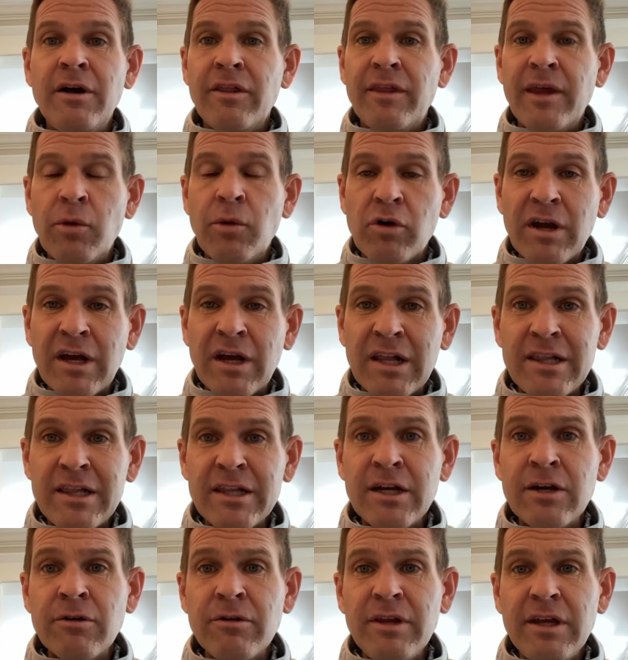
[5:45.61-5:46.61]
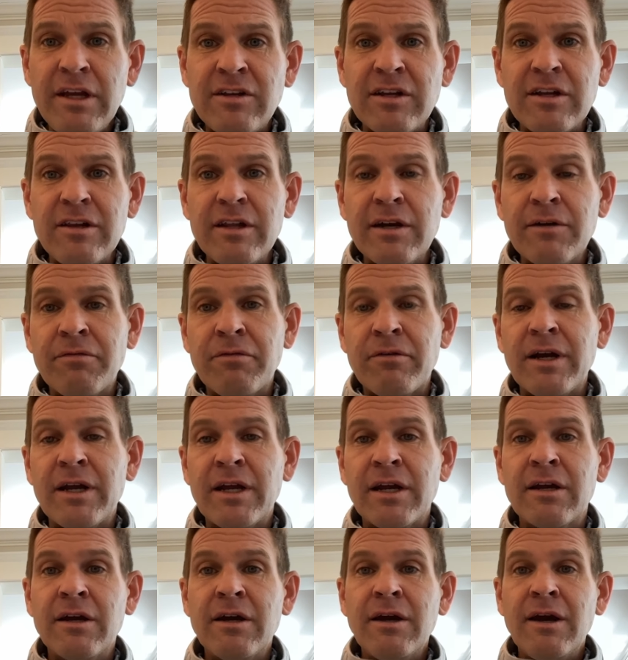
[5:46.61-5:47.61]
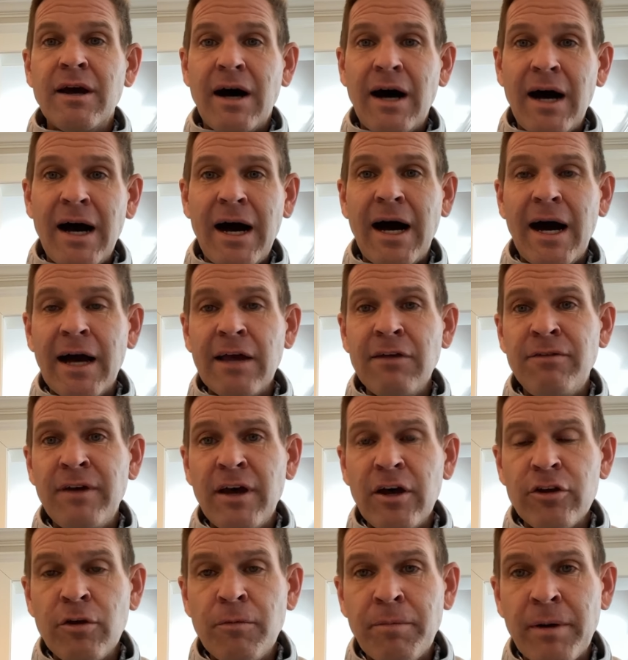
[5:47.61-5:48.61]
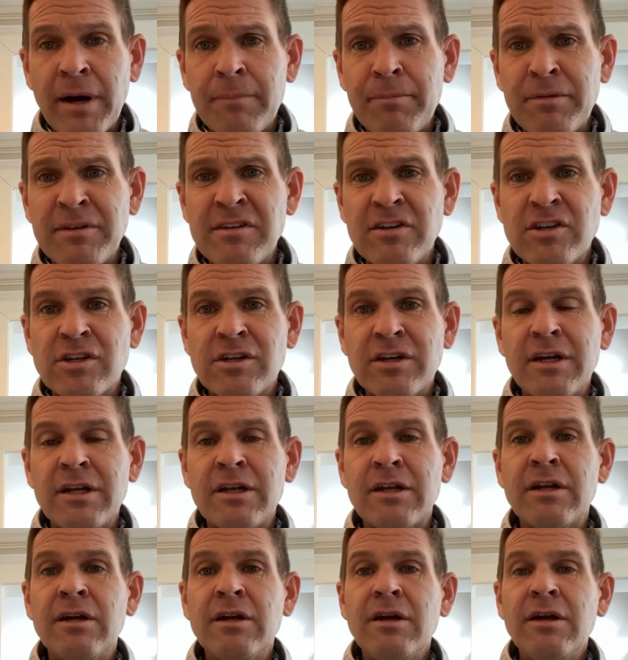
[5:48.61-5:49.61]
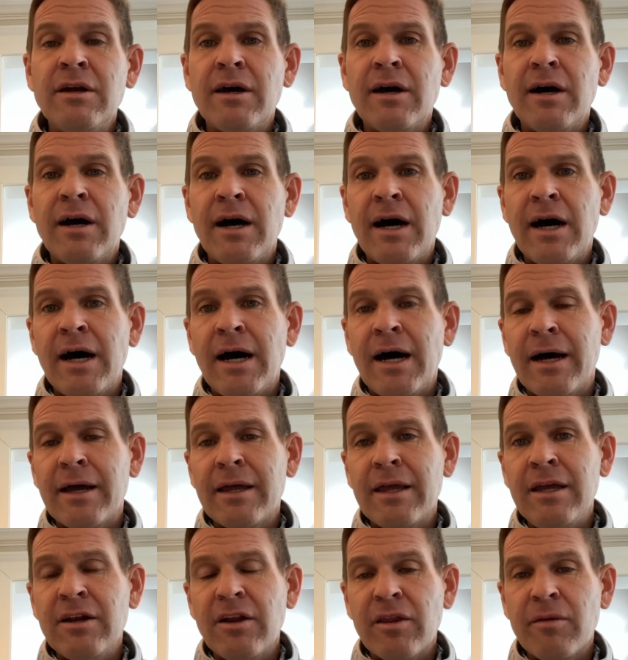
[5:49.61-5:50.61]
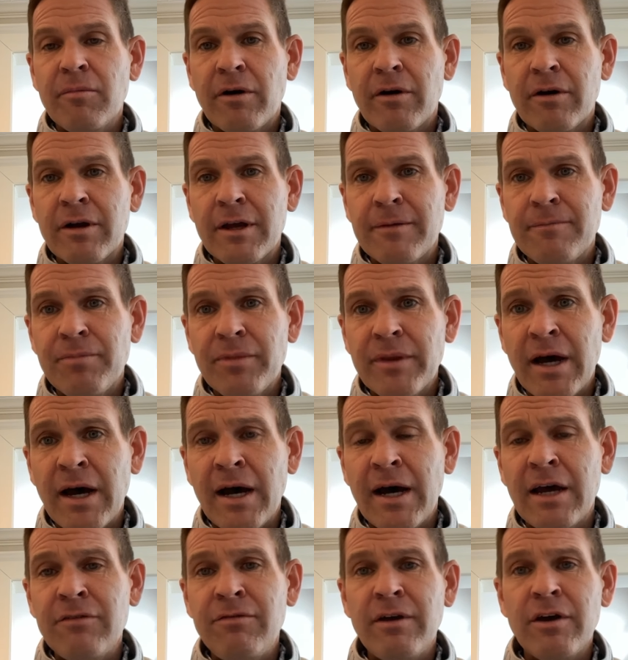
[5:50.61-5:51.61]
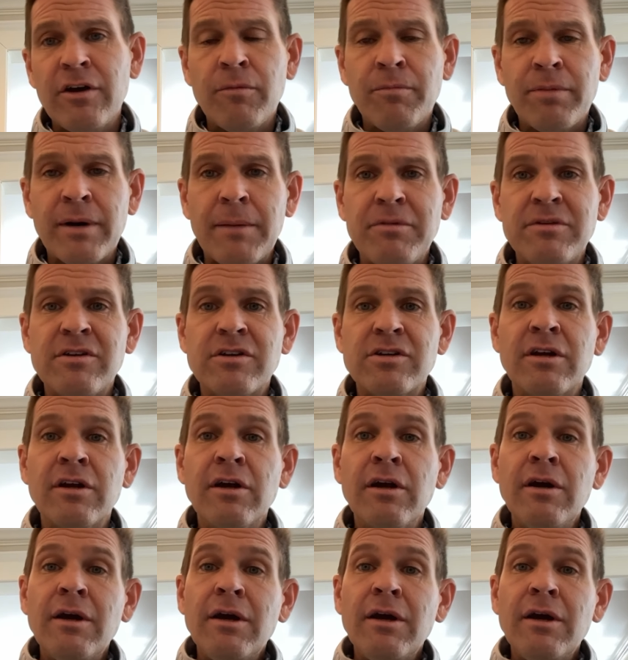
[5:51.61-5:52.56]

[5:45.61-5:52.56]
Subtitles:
They were clearly delivering a high value proposition into the market, a high valued proposition.